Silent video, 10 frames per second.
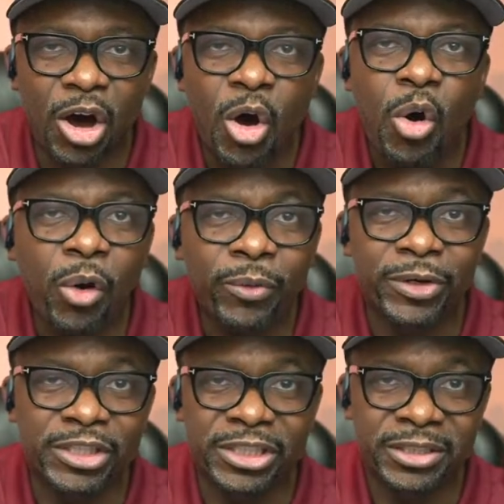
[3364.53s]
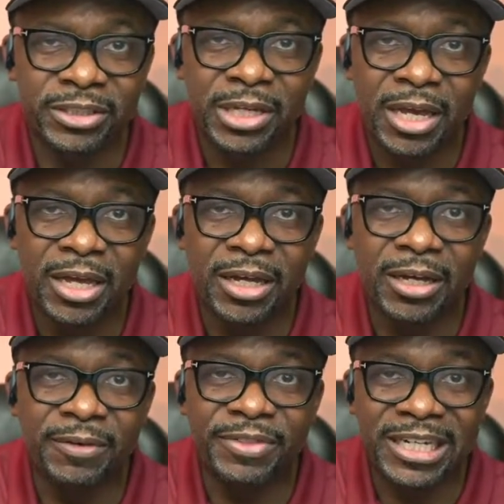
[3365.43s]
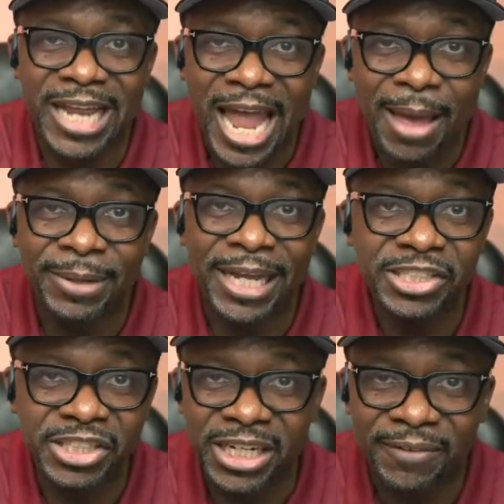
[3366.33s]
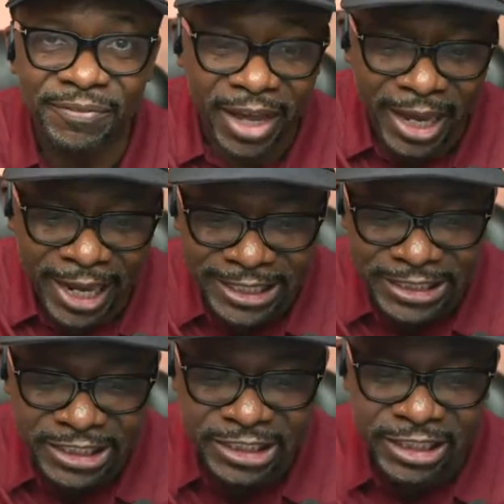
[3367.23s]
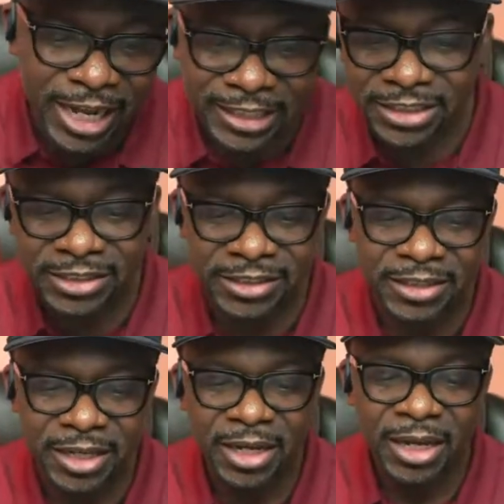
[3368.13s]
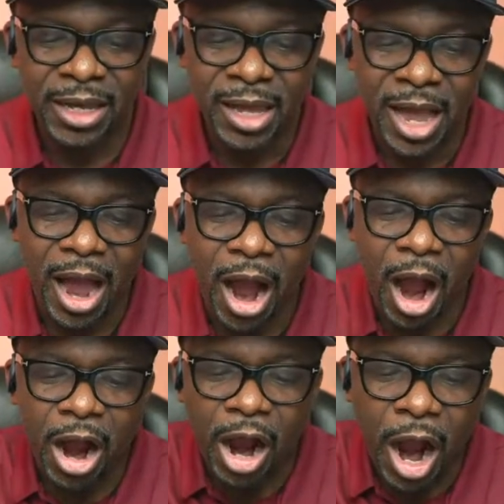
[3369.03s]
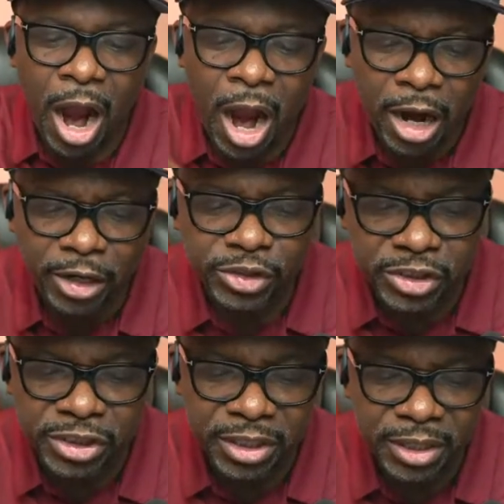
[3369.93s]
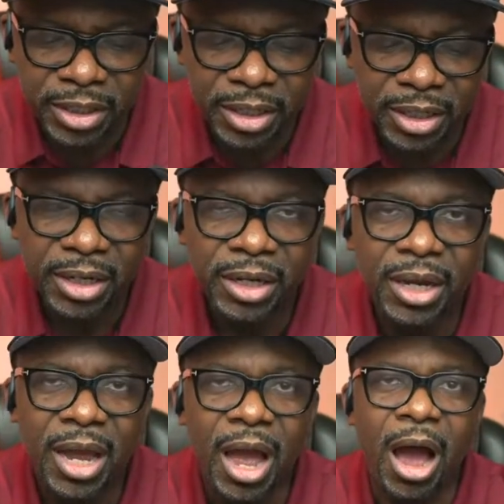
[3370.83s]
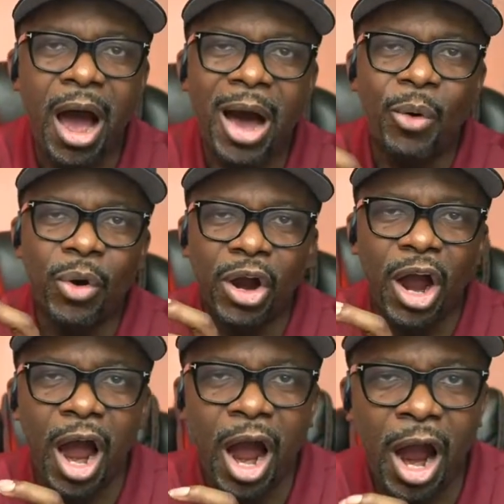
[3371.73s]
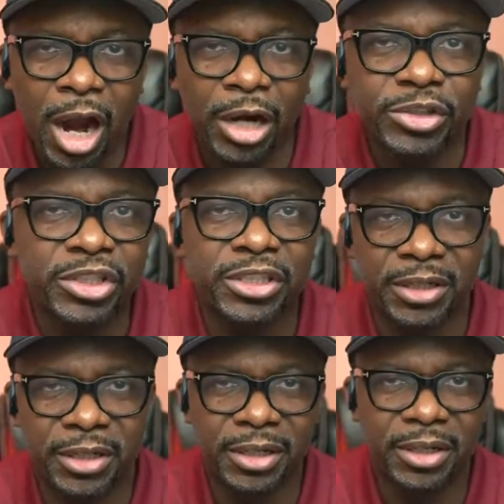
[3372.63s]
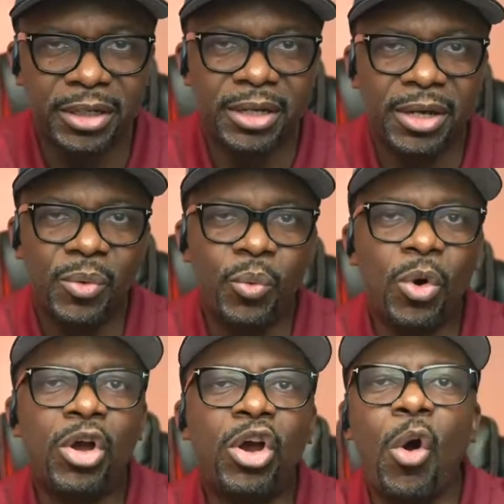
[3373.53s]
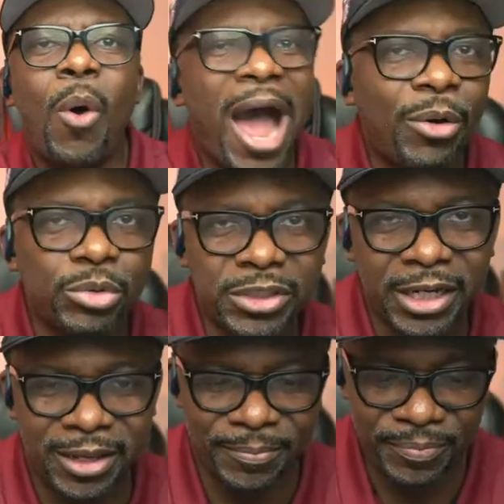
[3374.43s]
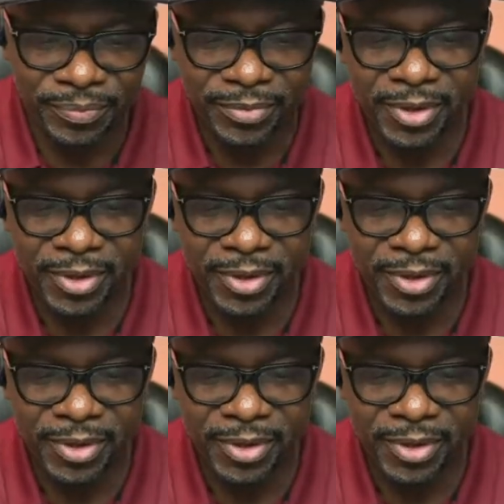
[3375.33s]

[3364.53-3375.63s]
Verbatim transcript: the horrors of the damnation of the unjust, our heart, our heart will go out to them.